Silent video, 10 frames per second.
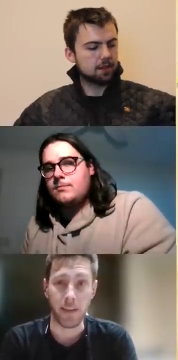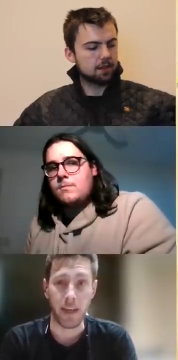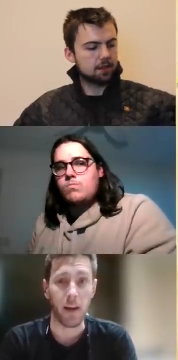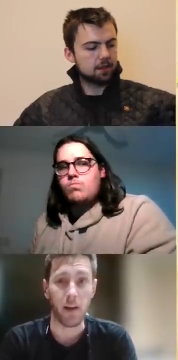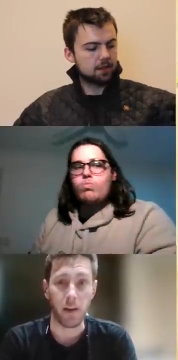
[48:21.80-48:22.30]

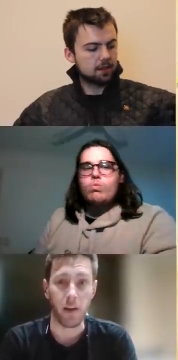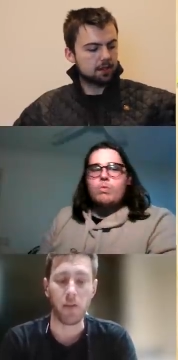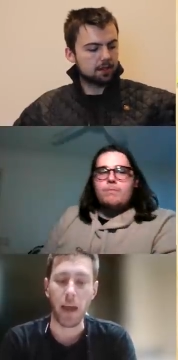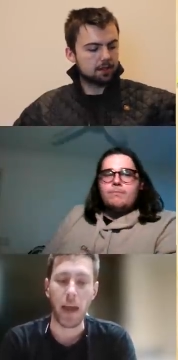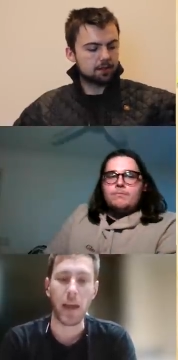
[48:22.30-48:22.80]
Speaker 1: there, and it
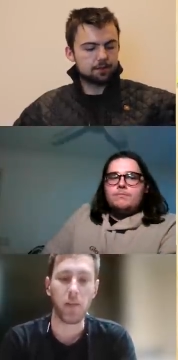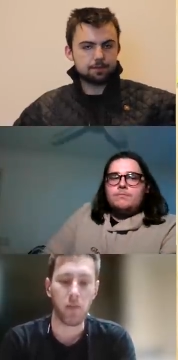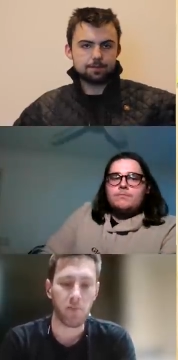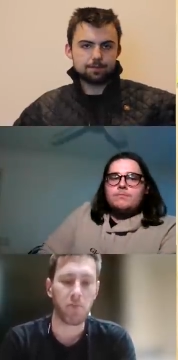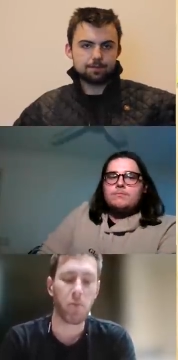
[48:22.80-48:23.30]
goes, okay,
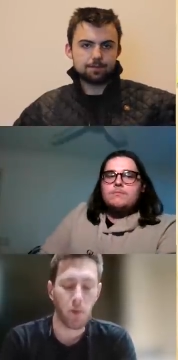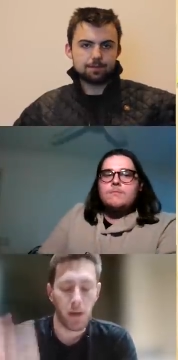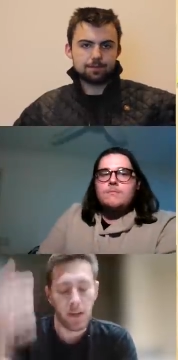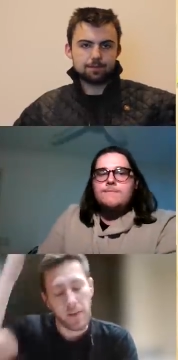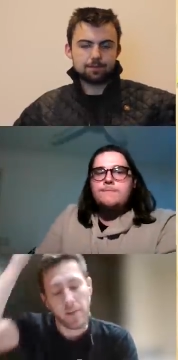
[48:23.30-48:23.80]

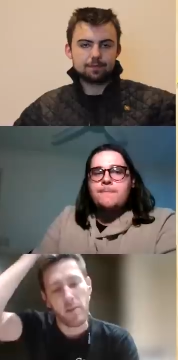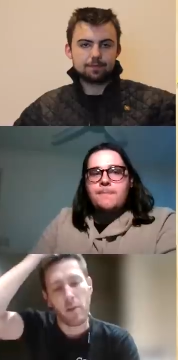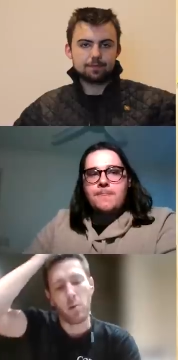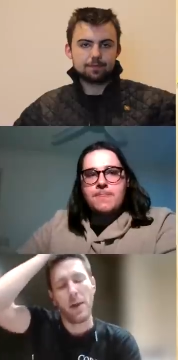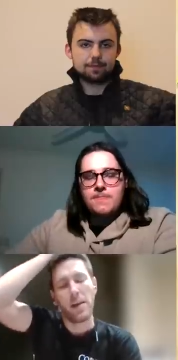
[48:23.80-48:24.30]
three decent
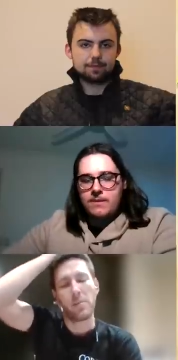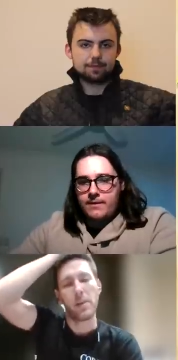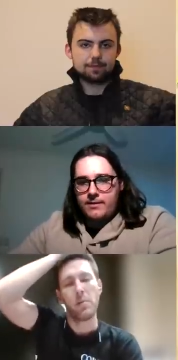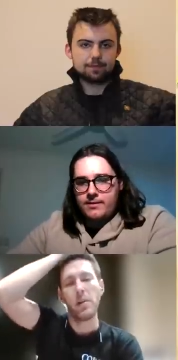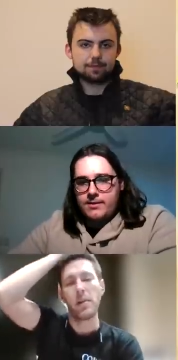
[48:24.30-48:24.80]
sized wall bands. But
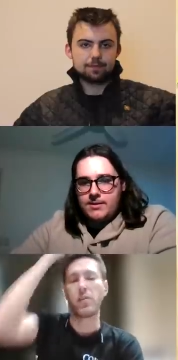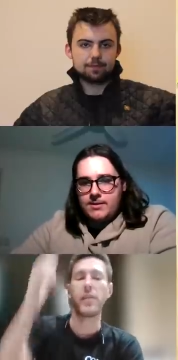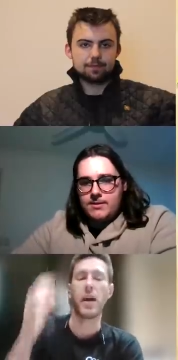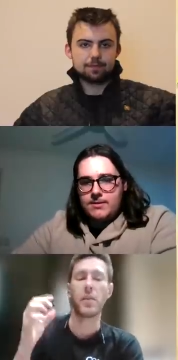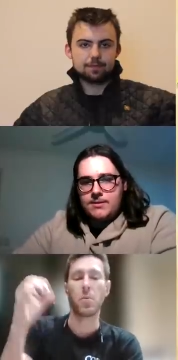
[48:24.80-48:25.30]
then when you actually
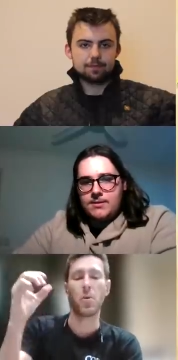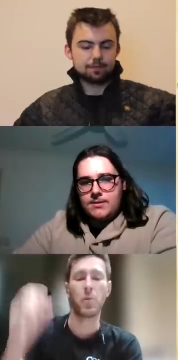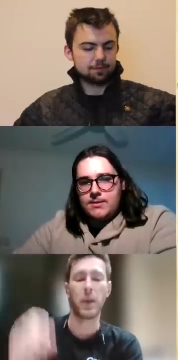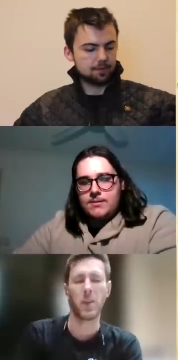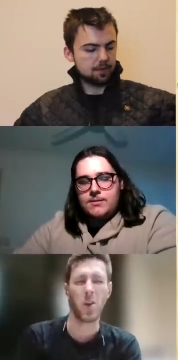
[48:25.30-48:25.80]
start to put it all
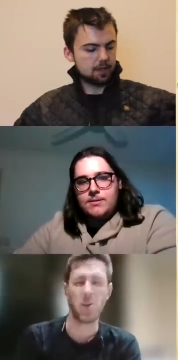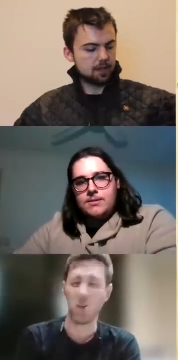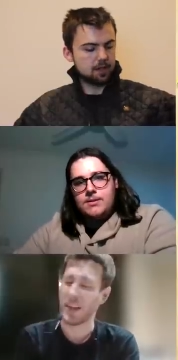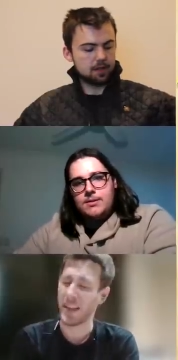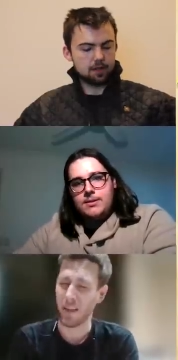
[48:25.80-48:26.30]
together and go, he's
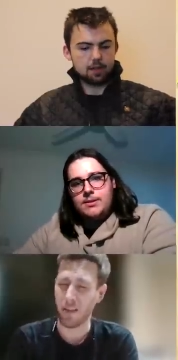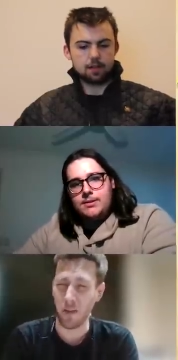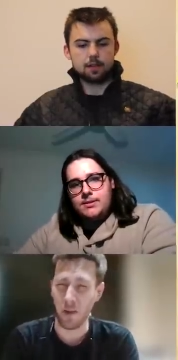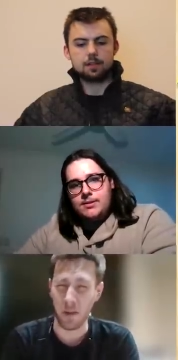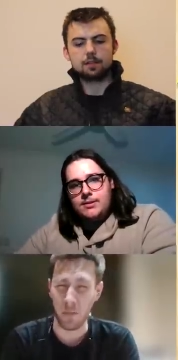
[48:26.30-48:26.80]
got nearly
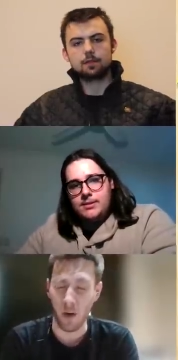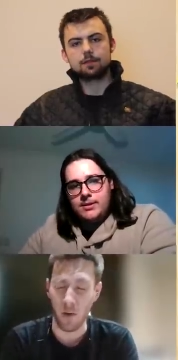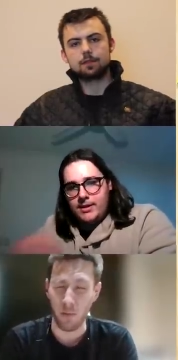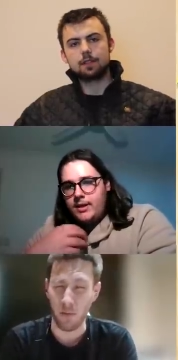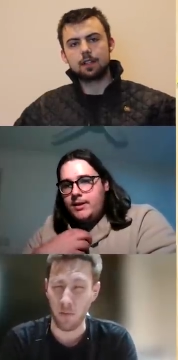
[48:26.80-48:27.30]
thirty
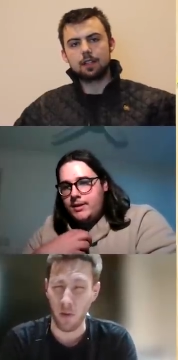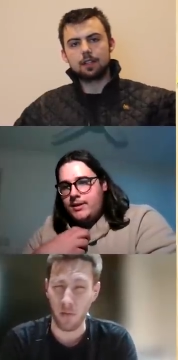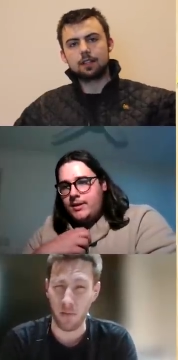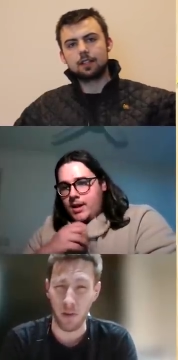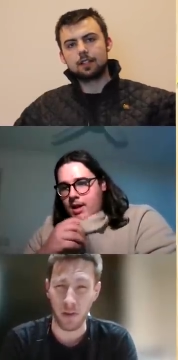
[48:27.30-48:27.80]
models, if not
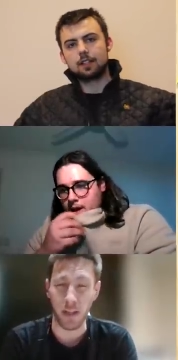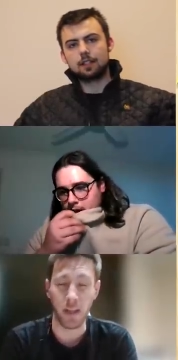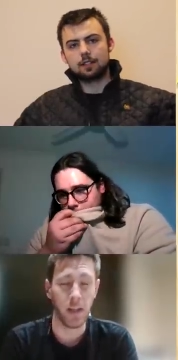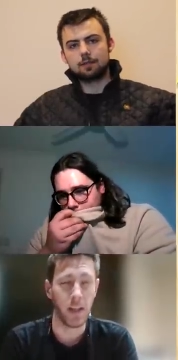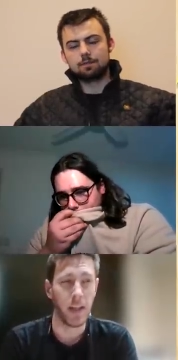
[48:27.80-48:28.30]
thirty.
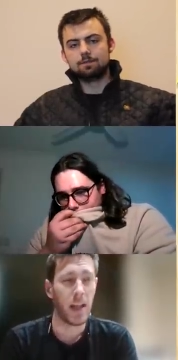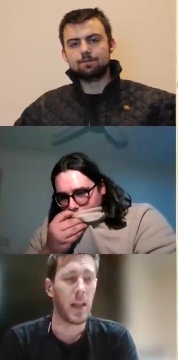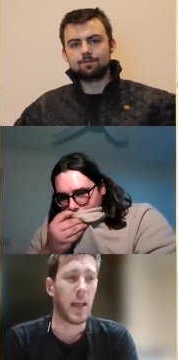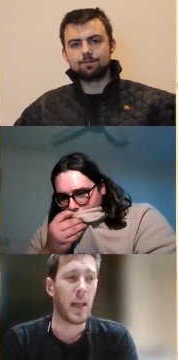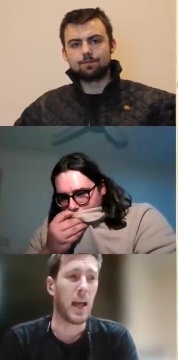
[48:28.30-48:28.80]

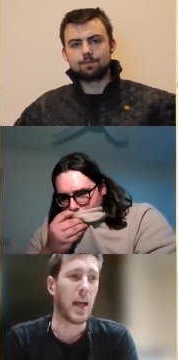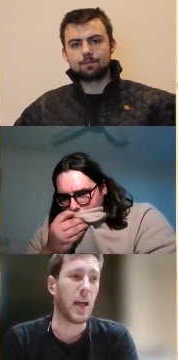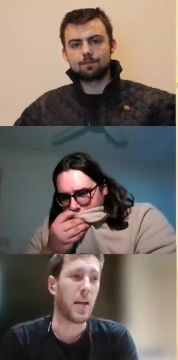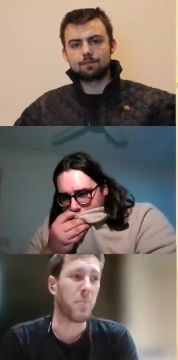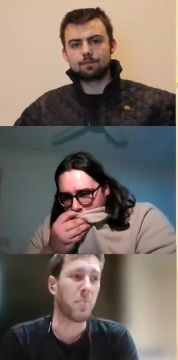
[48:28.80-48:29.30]
Mm.
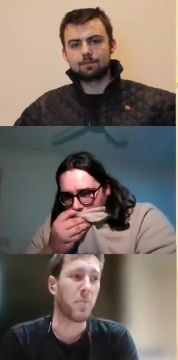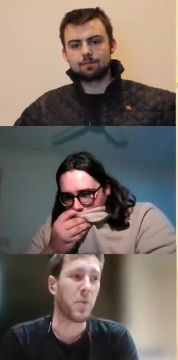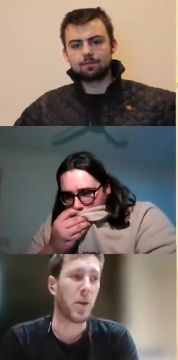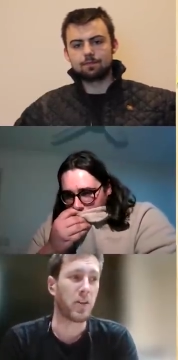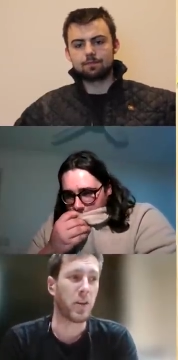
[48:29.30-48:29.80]

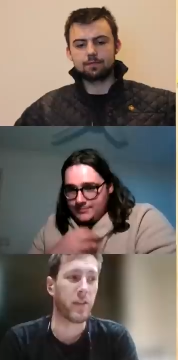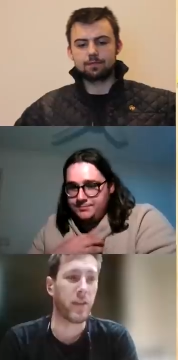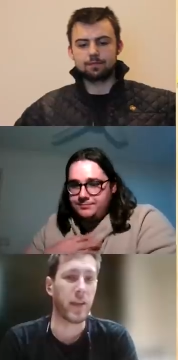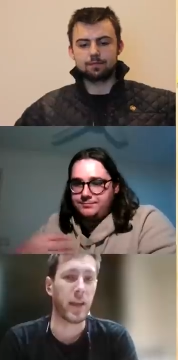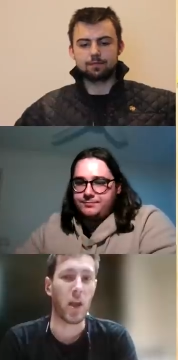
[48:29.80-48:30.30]
Um, you actually
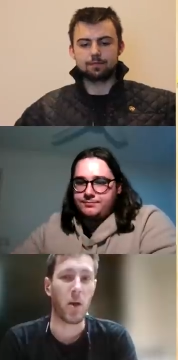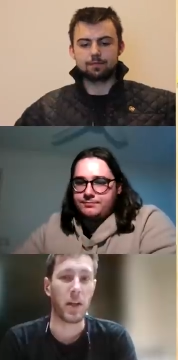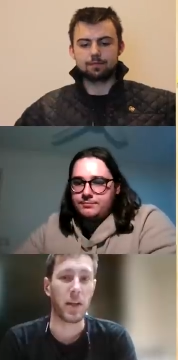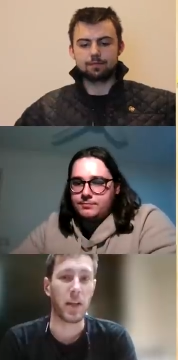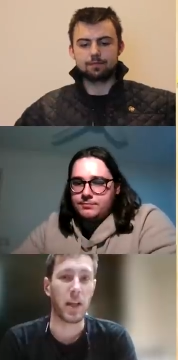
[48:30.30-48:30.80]
sit there
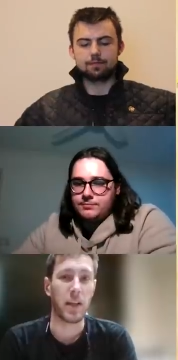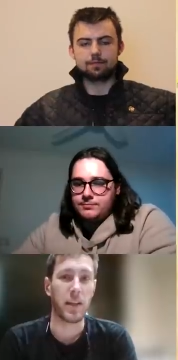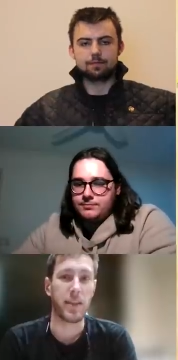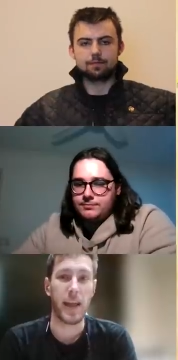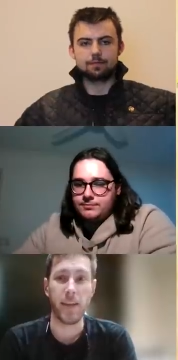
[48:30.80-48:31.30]
going,
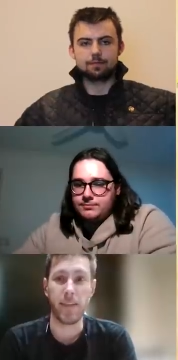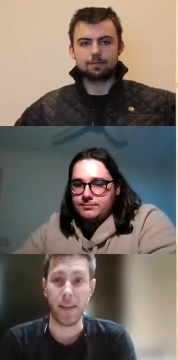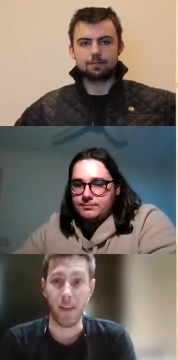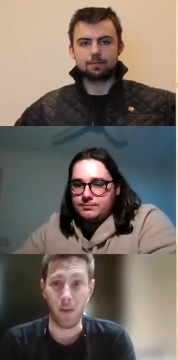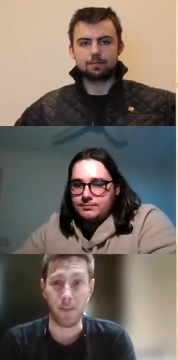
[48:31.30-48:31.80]
that is a
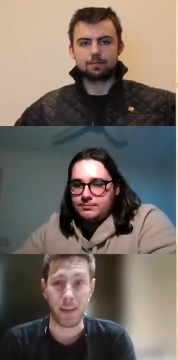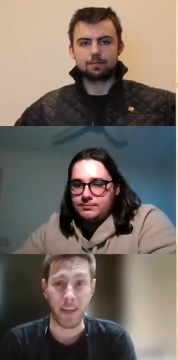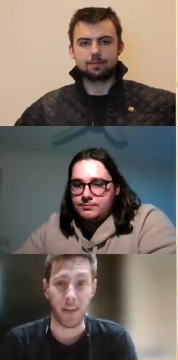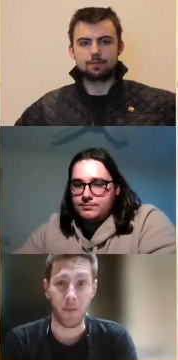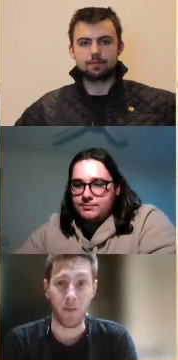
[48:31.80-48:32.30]
lot to
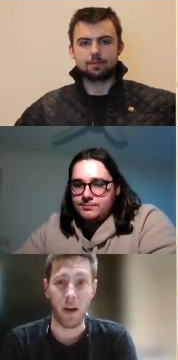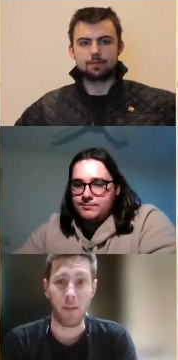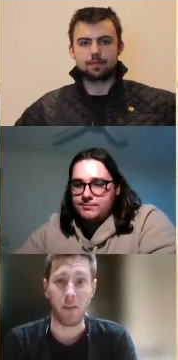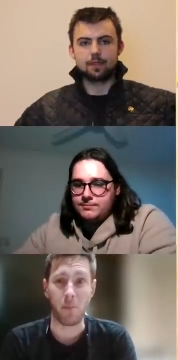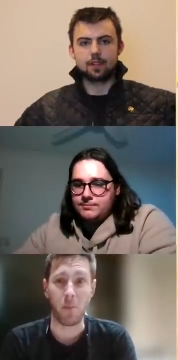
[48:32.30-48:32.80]
kill at five
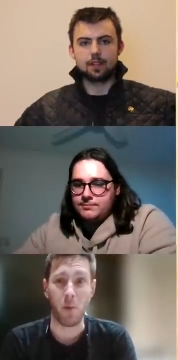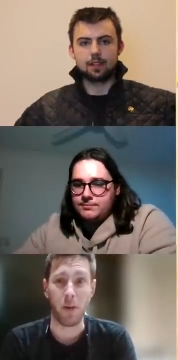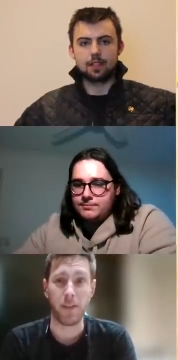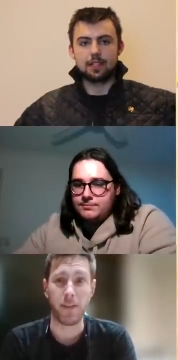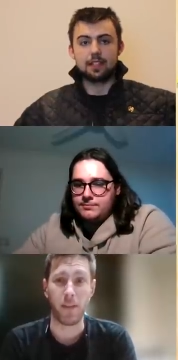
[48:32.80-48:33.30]
hundred
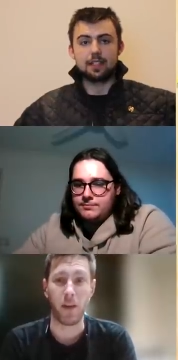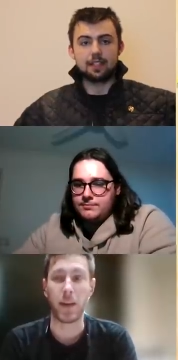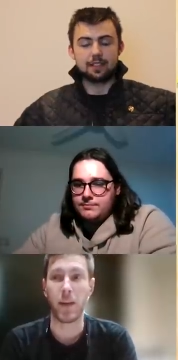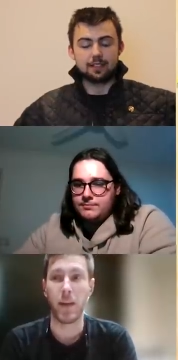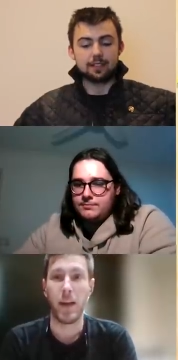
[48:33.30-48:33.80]
points.
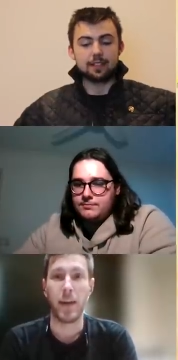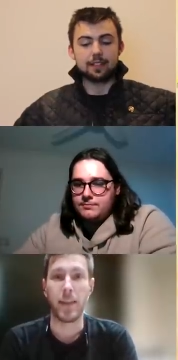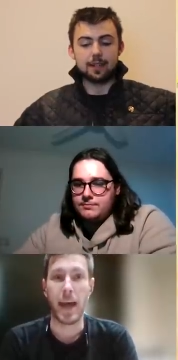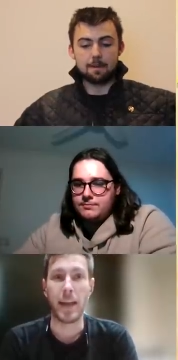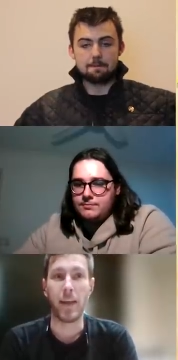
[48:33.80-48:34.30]
Like
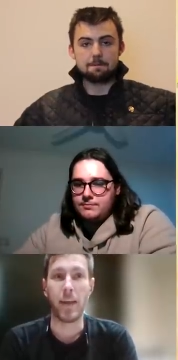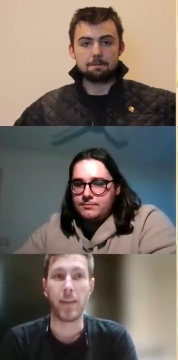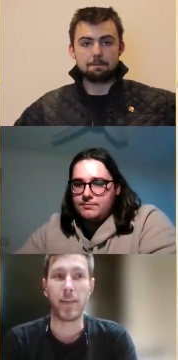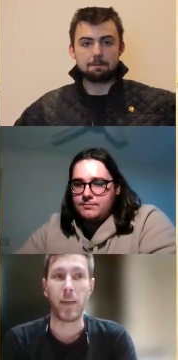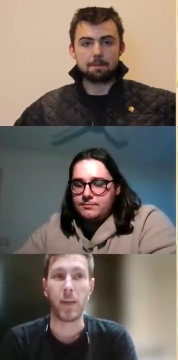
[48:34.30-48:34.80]
that
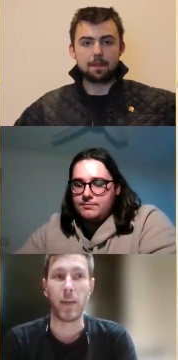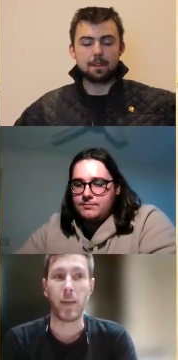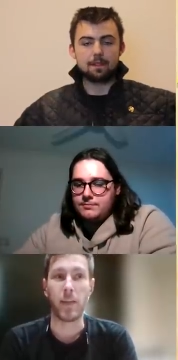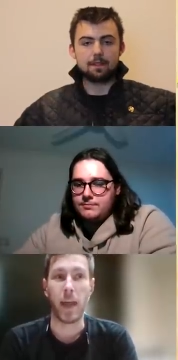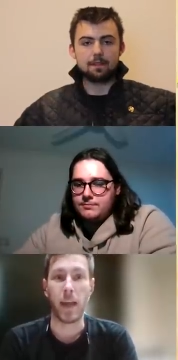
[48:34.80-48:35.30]
is
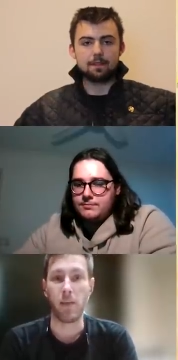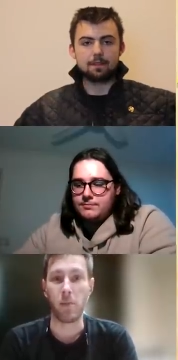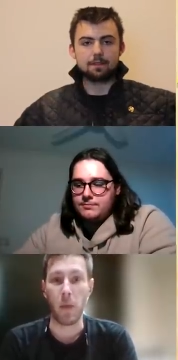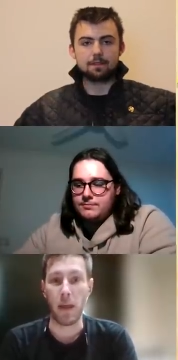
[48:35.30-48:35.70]
that is me